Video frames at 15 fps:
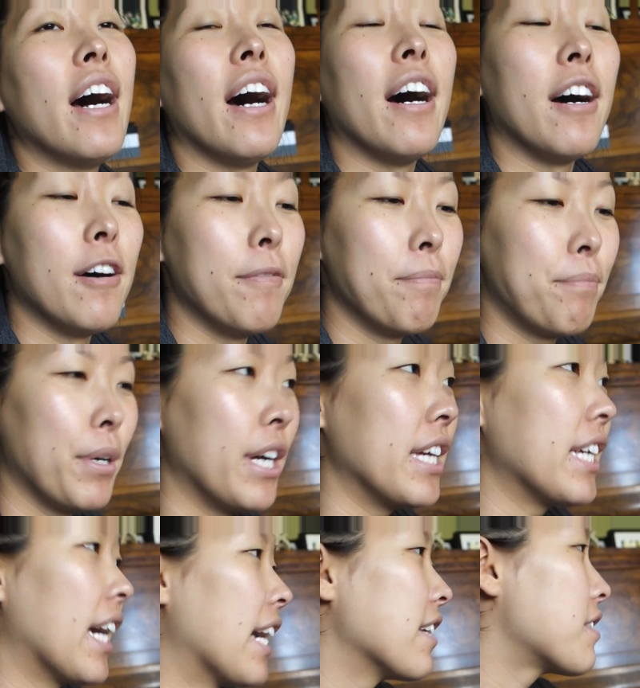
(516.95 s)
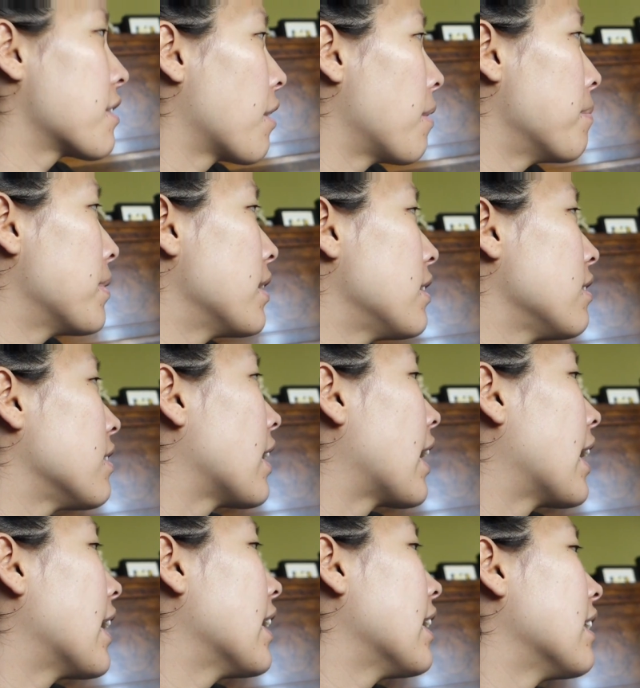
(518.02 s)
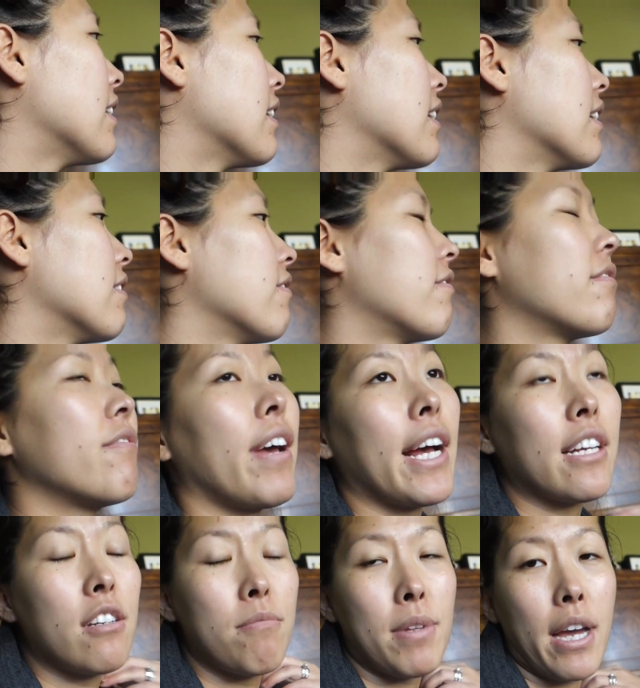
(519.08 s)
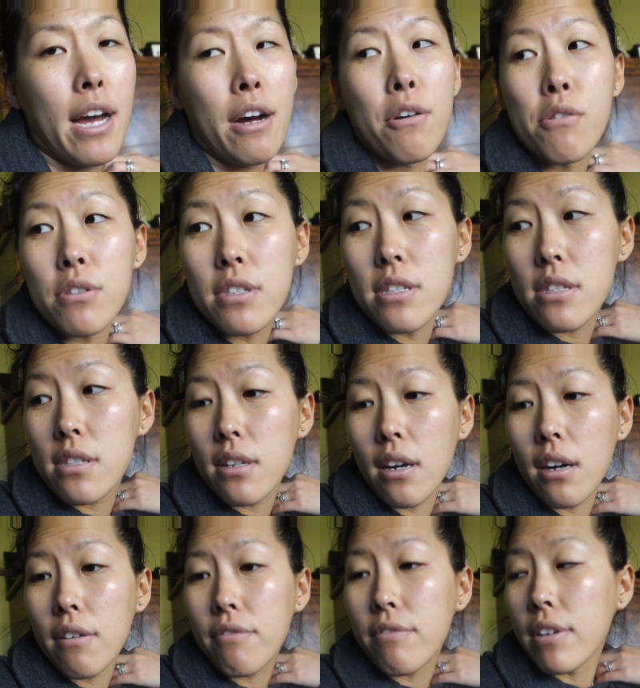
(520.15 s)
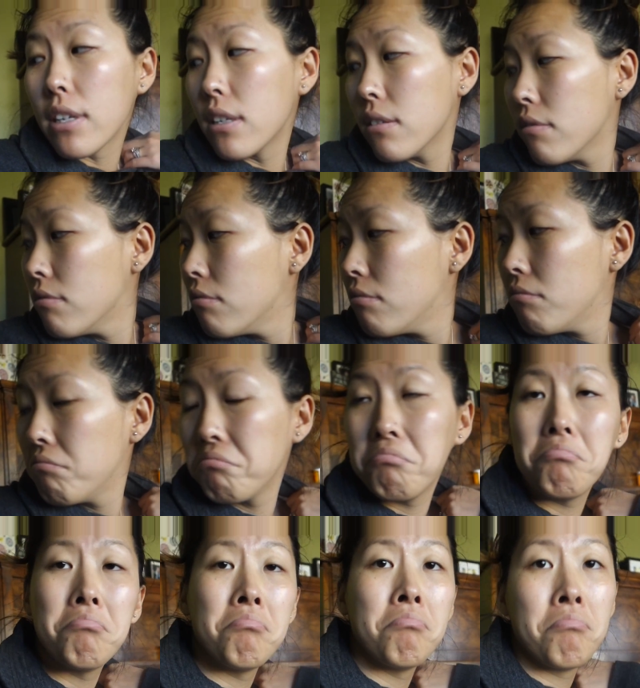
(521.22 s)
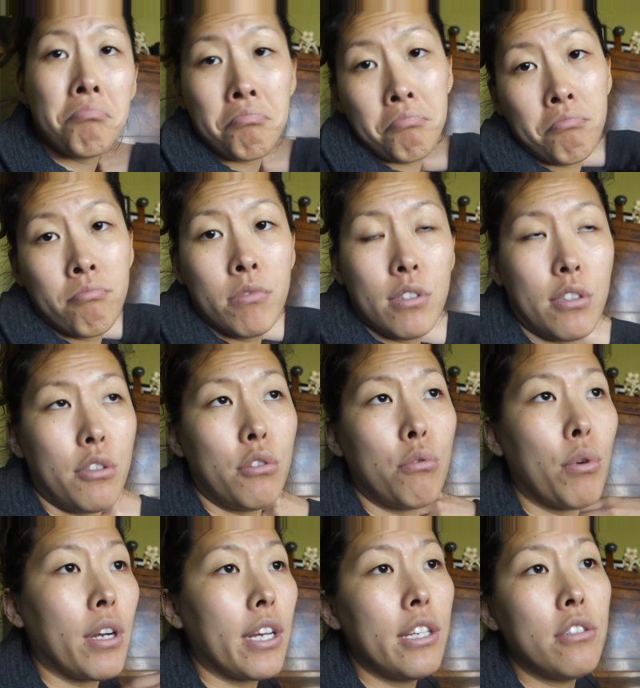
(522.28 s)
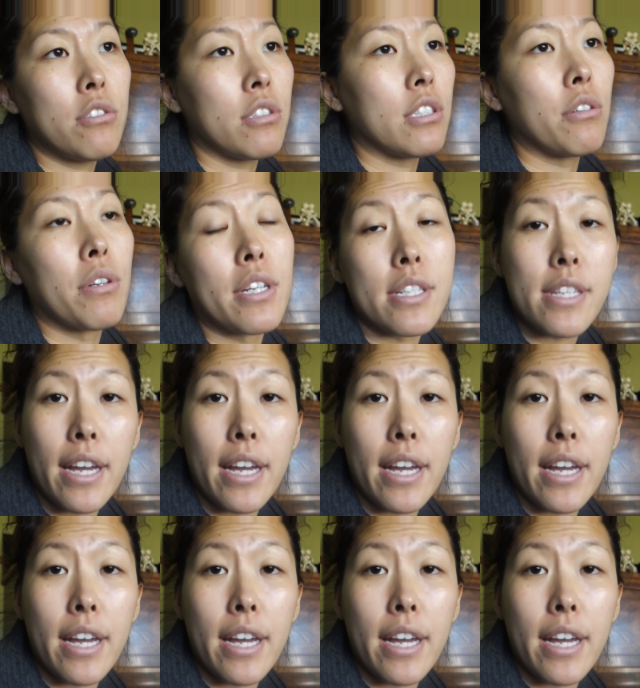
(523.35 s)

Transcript: Um, but yeah, so I'm gonna do that and then vacuum the house and stuff and do what I usually do on a